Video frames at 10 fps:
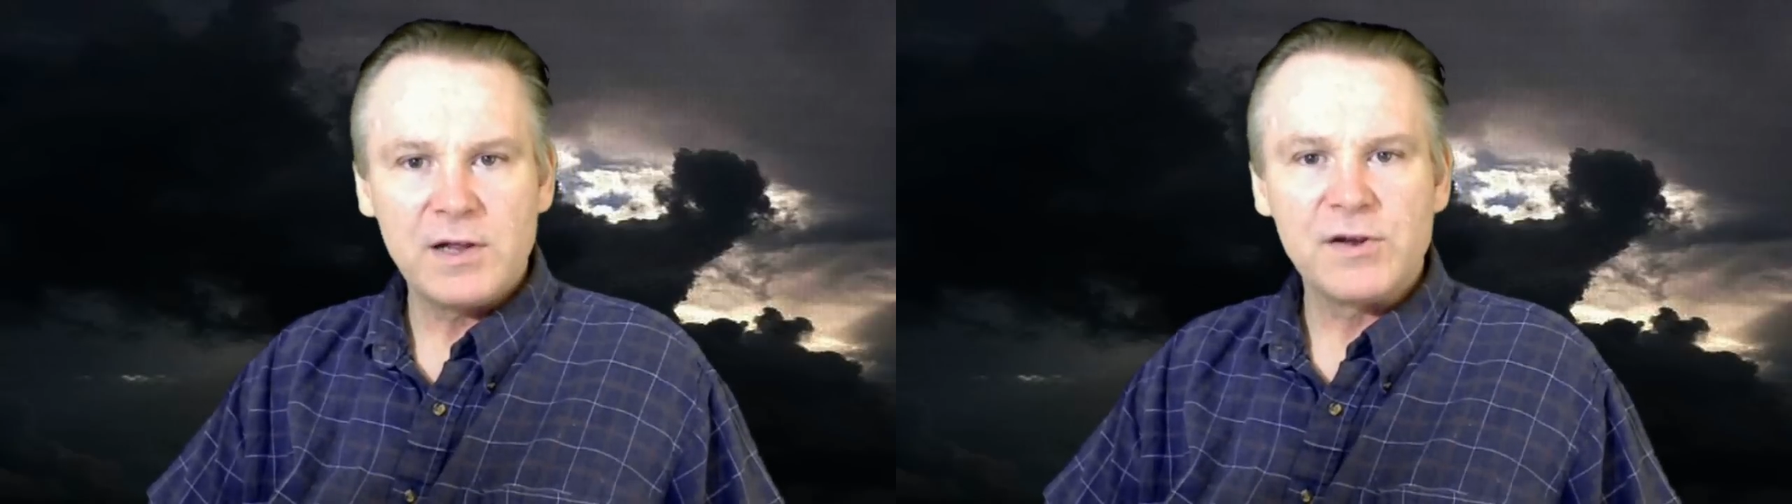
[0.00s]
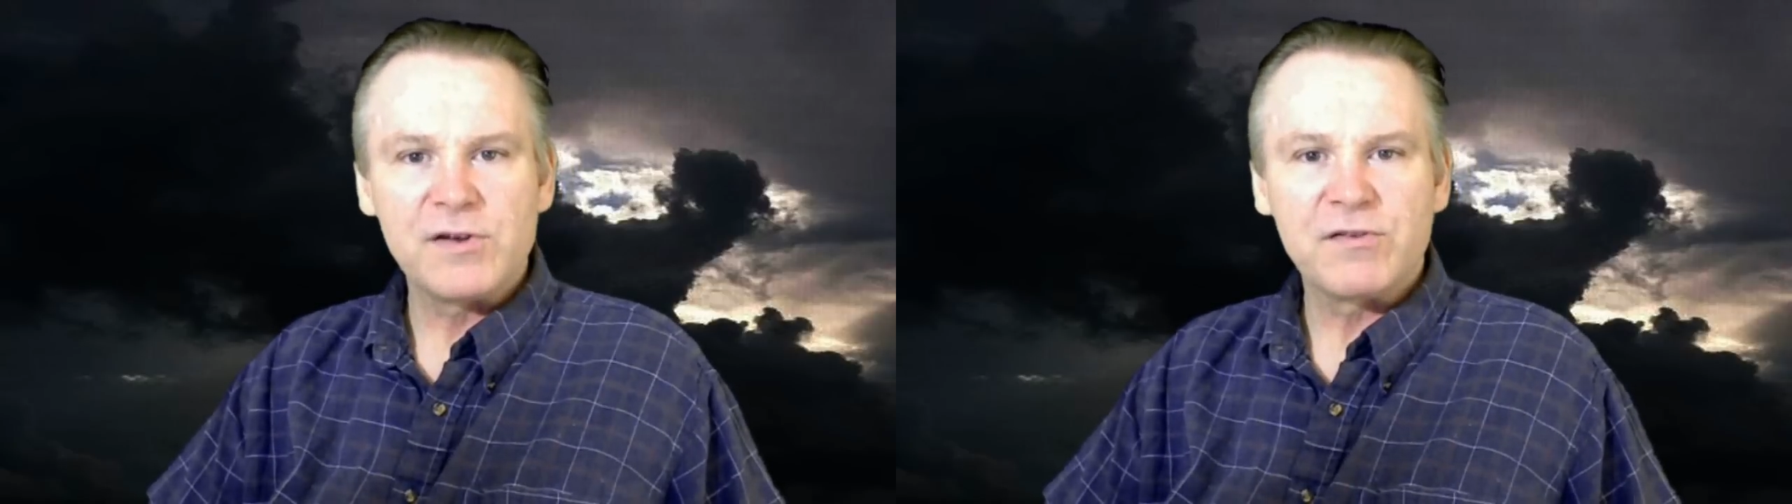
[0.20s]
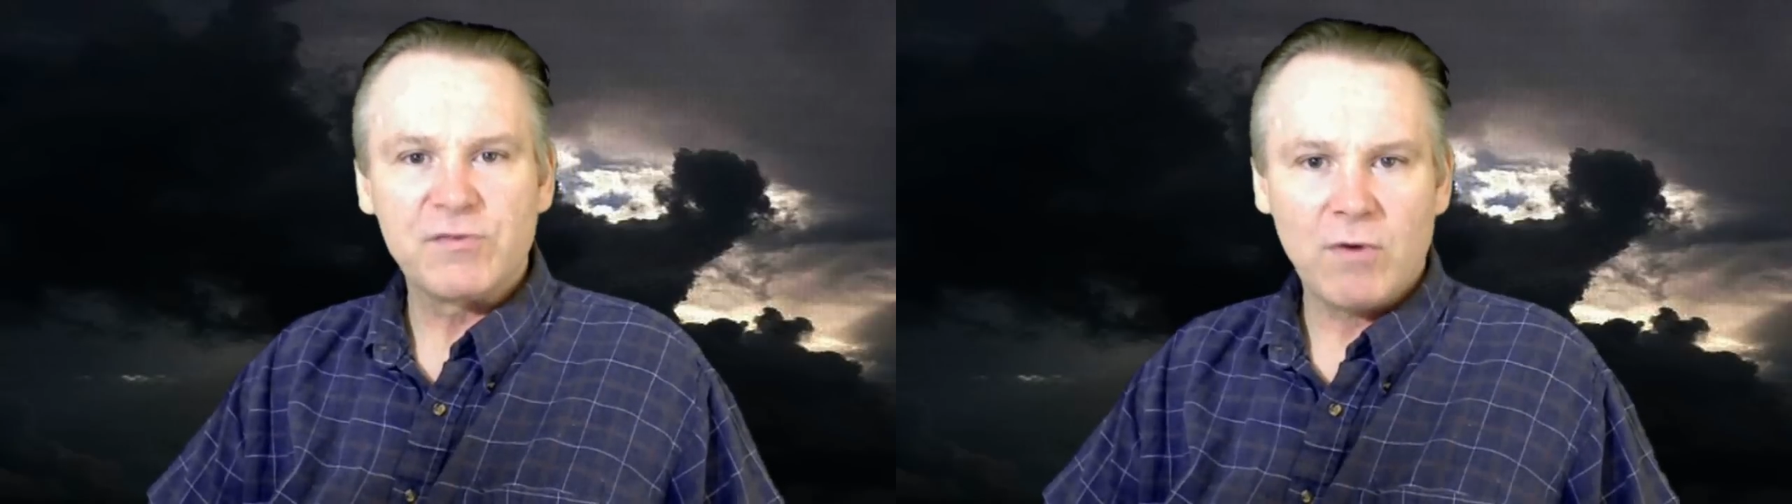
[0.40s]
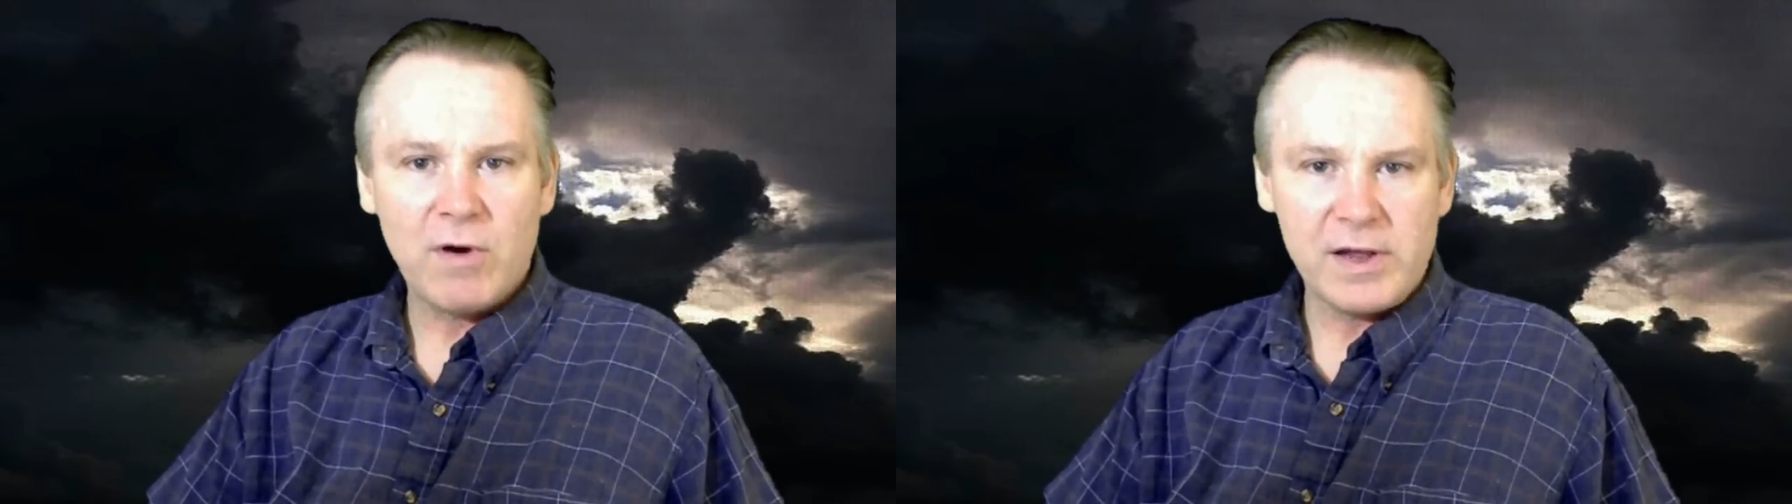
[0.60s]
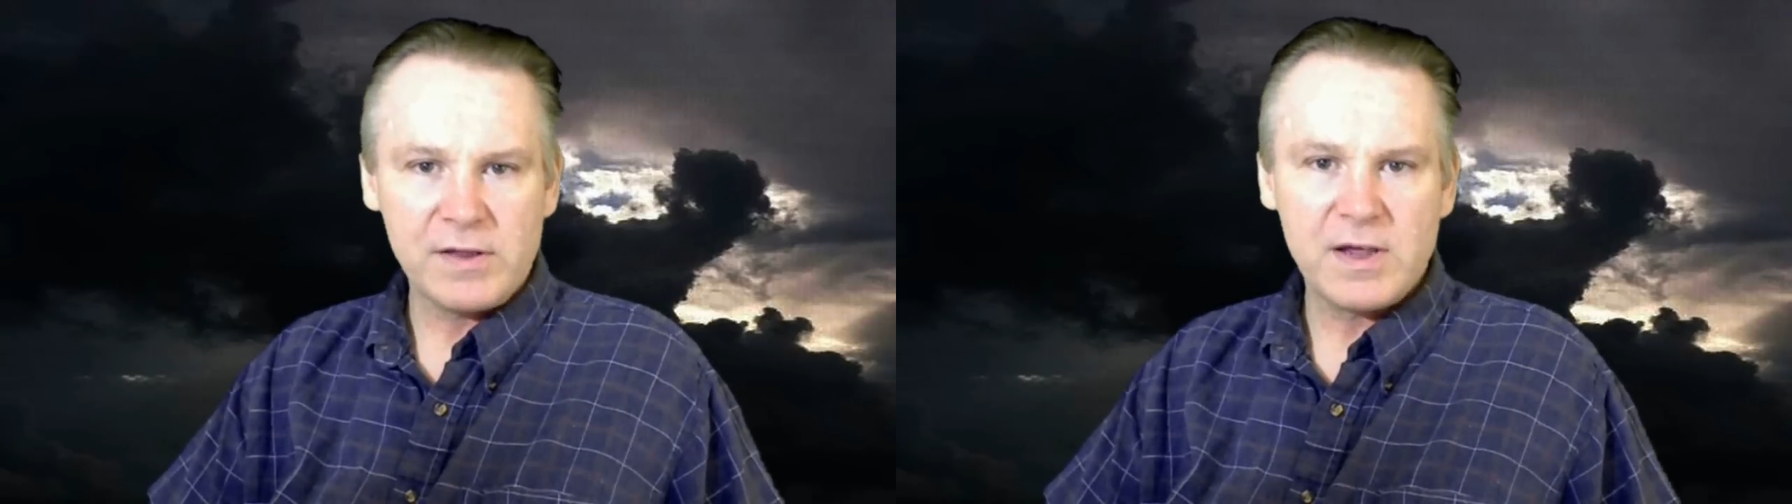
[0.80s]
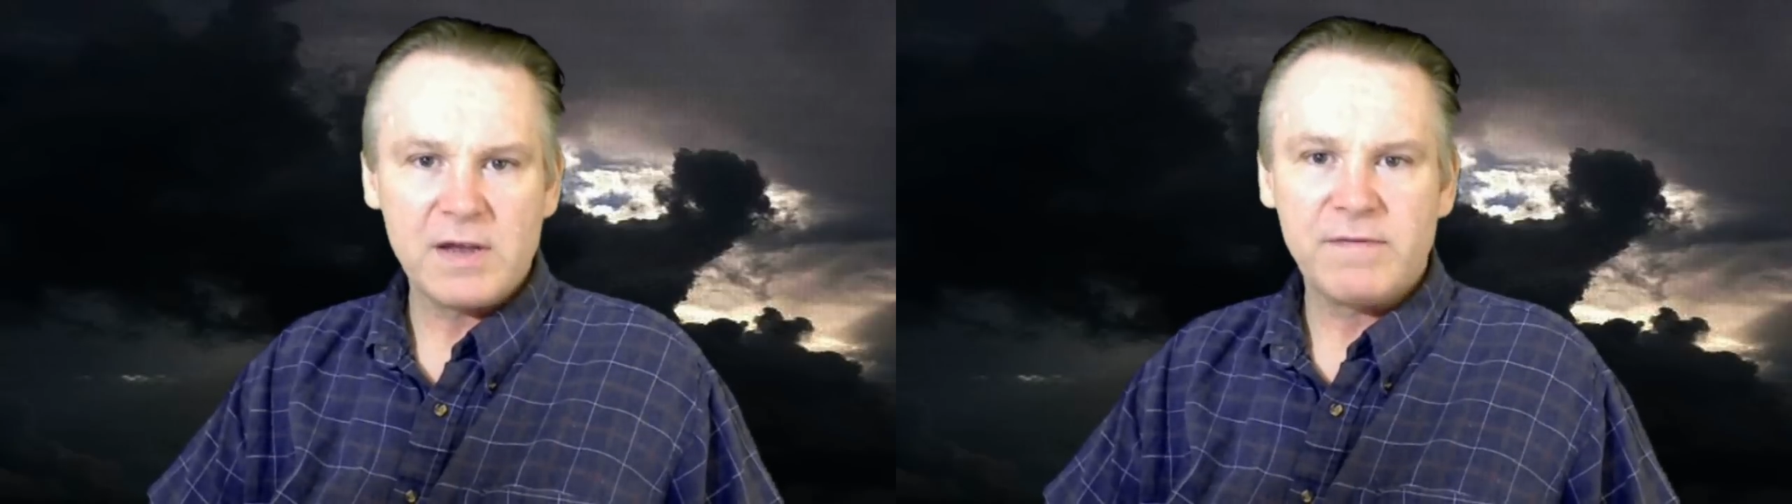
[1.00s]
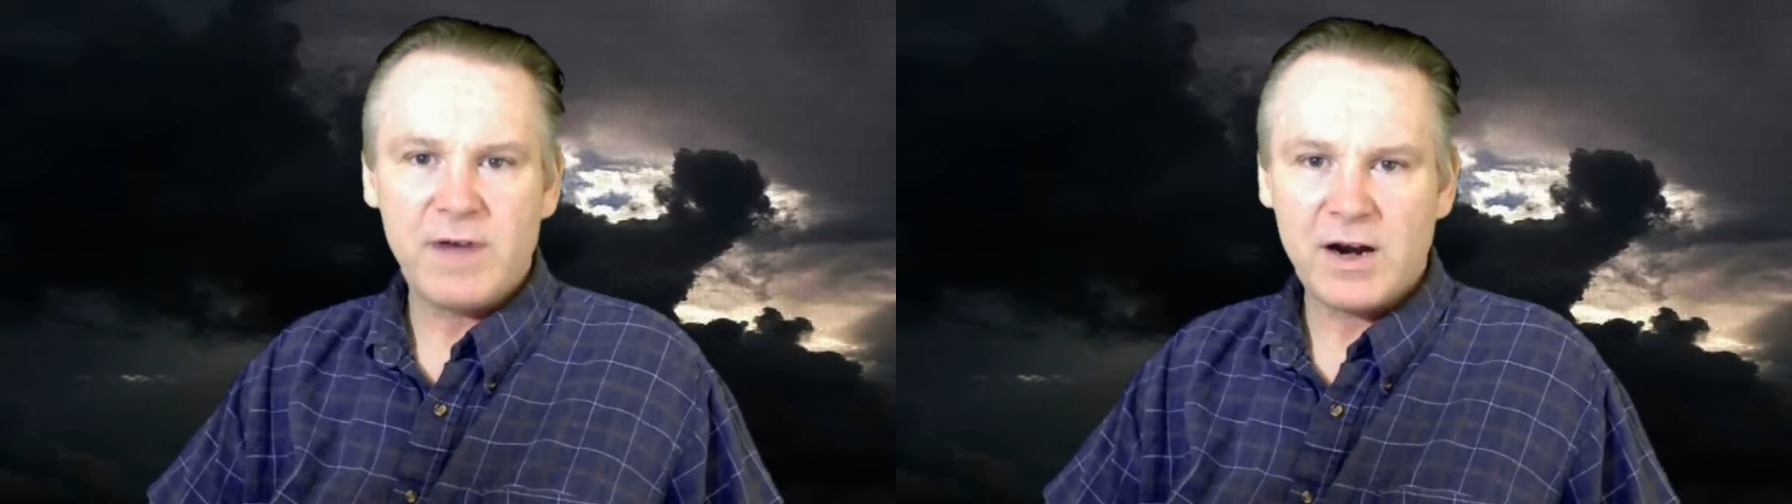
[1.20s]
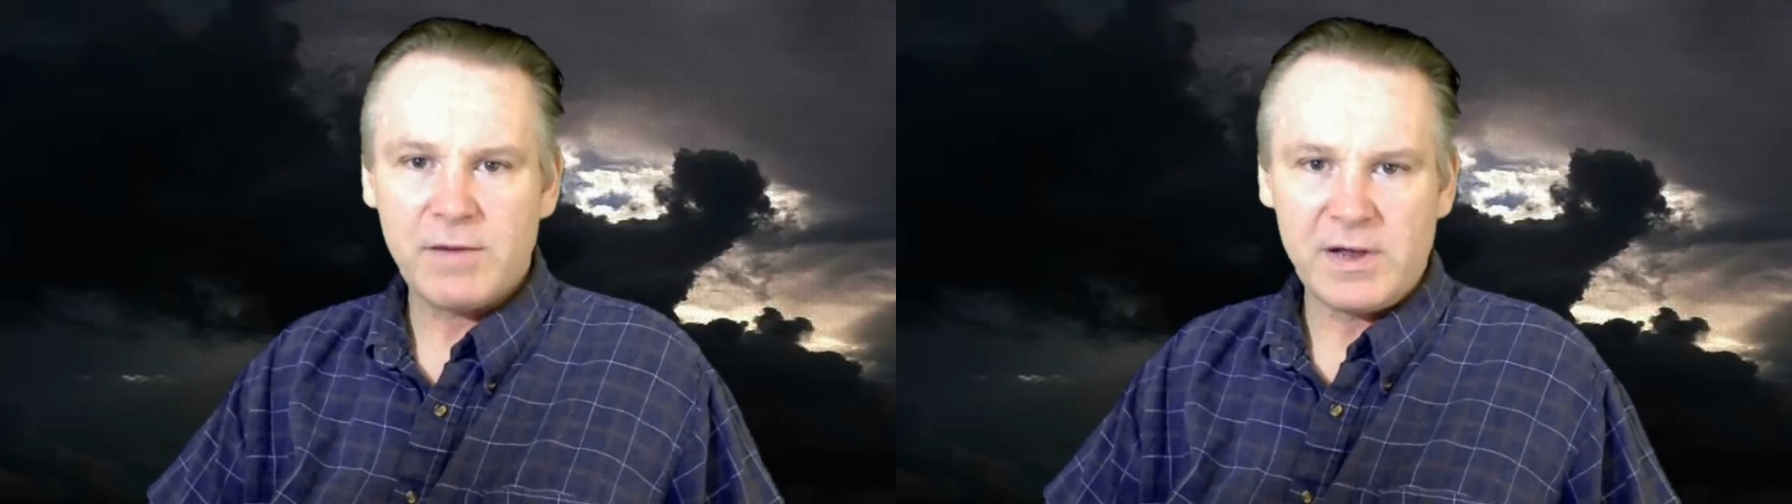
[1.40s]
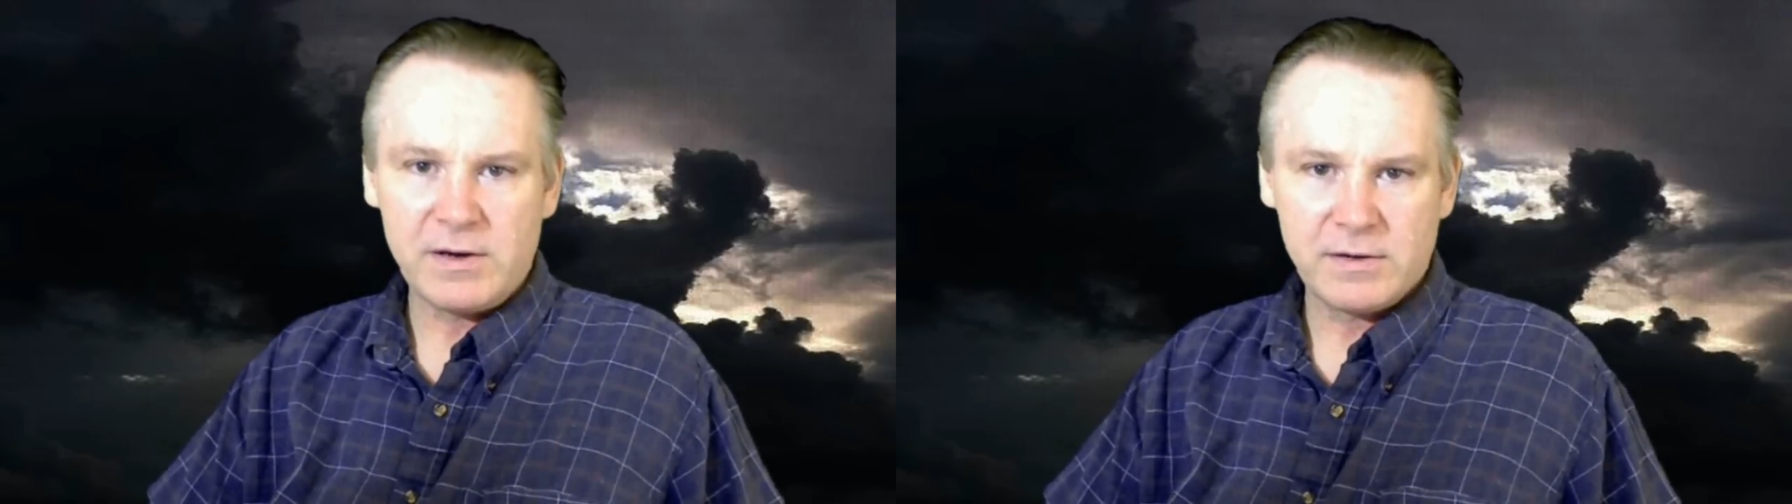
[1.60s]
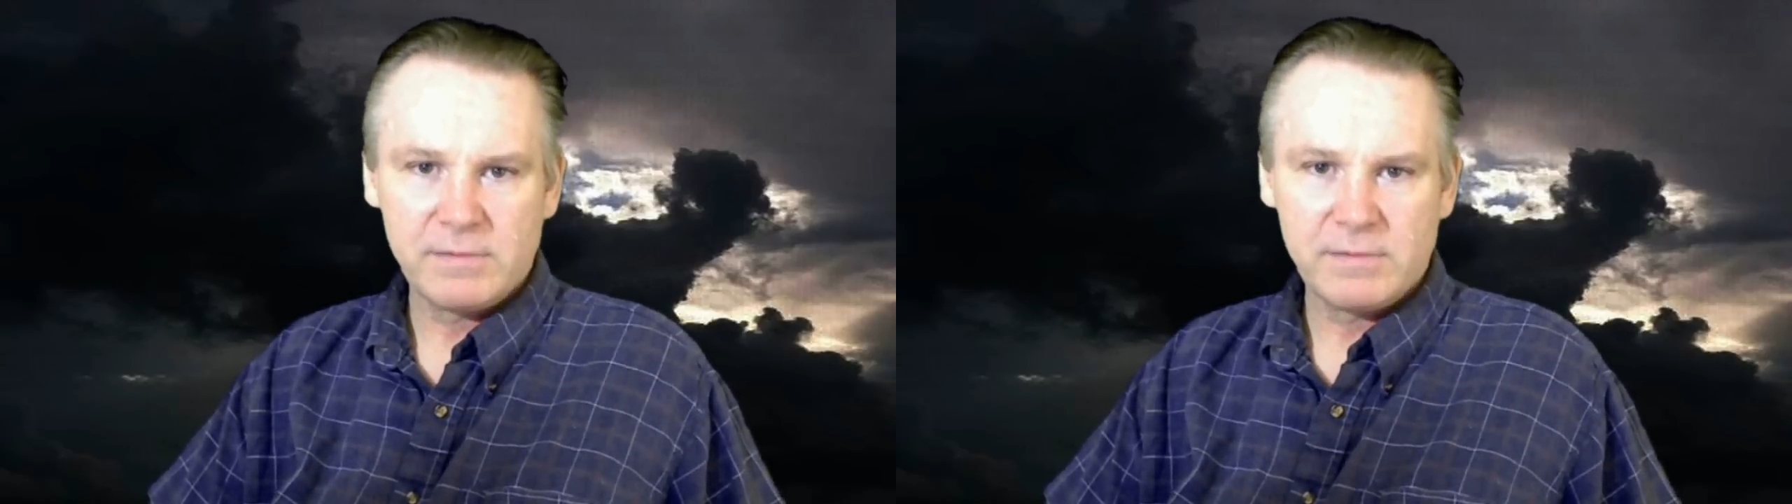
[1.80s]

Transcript: destroy the environment